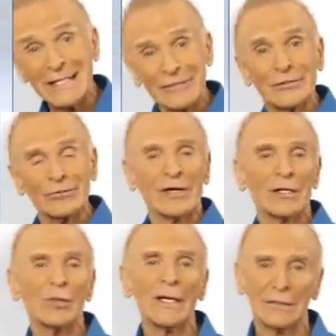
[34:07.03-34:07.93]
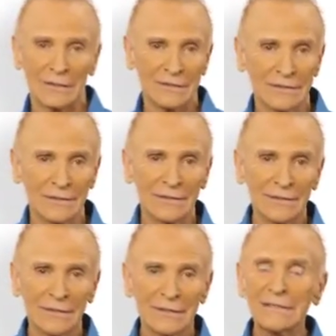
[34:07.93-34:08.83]
even greater weight loss.
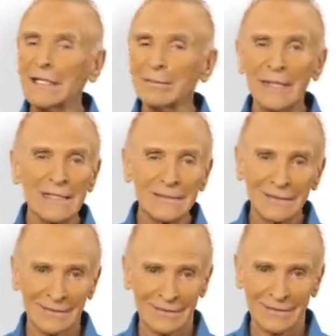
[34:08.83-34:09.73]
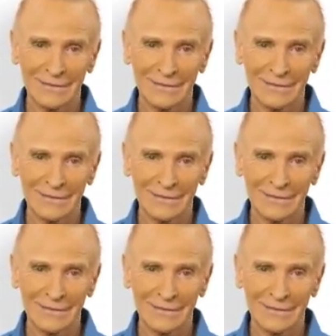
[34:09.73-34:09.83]
Isn't that amazing?